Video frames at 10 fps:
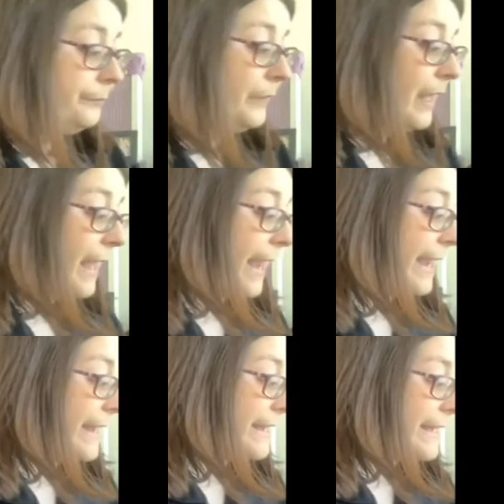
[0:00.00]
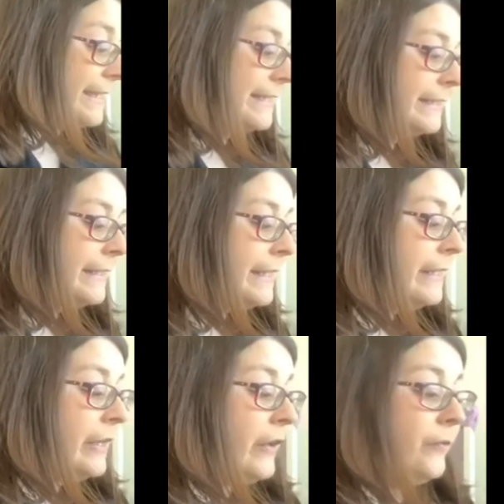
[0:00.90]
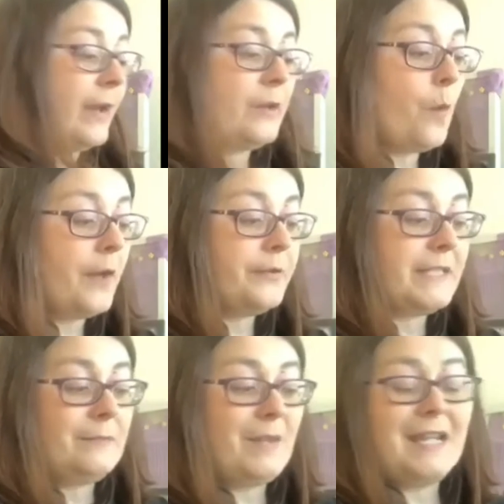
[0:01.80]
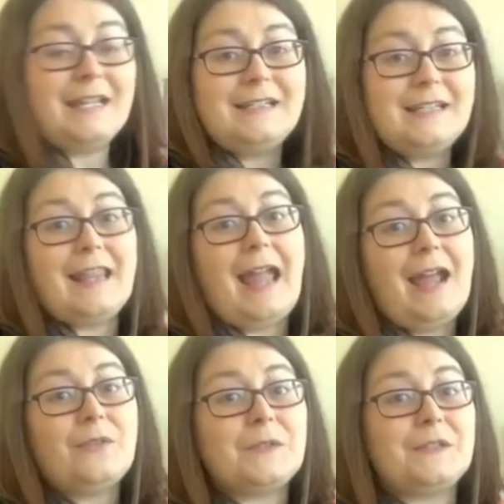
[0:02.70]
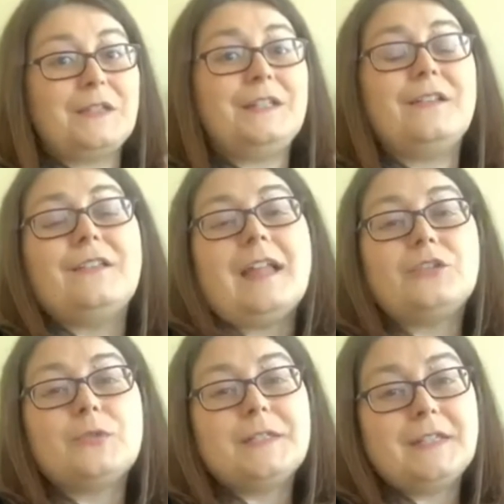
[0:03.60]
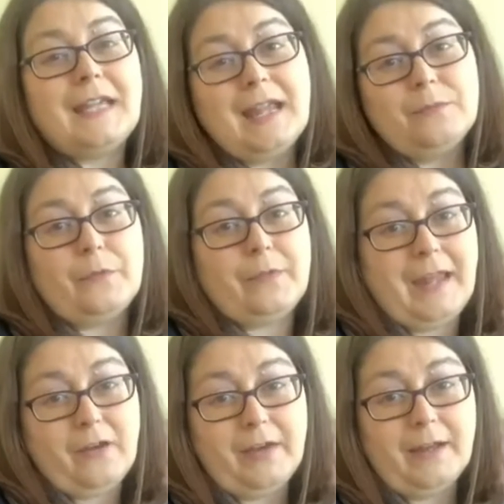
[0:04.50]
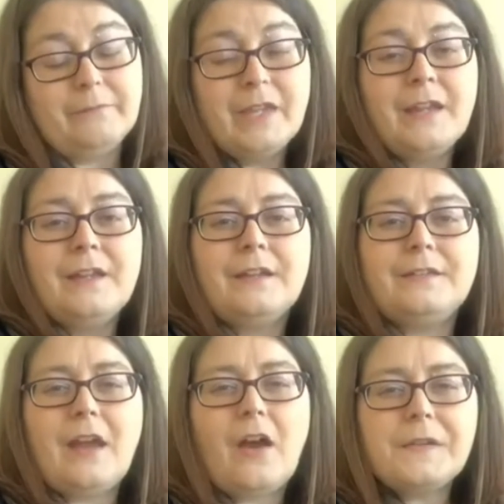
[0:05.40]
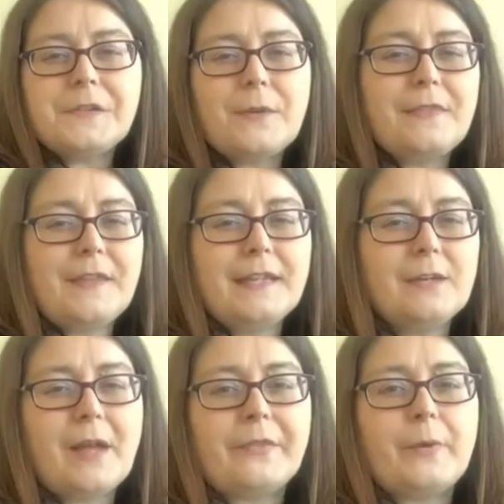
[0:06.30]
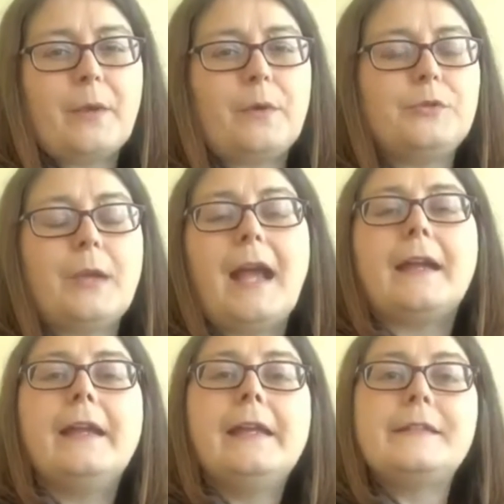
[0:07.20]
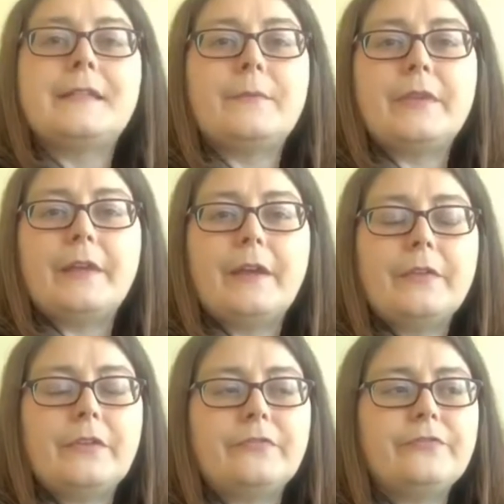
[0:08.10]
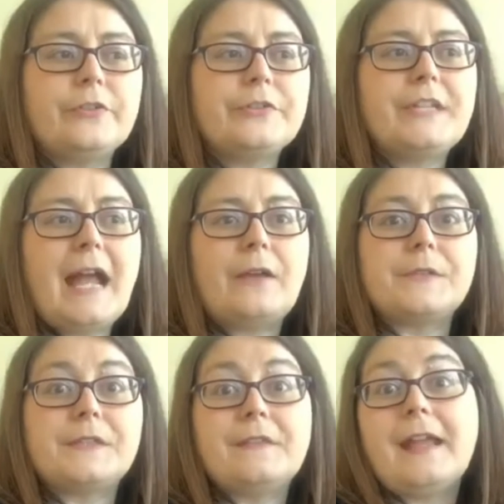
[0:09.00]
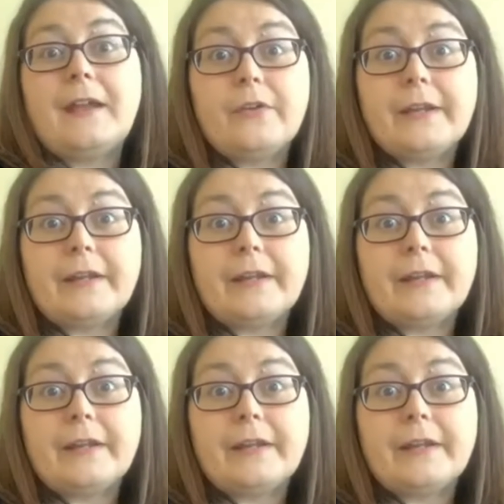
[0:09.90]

And running water didn't make it into the houses until electricity came through the area. Now, also in thinking about the railroad track, some of the first houses in the area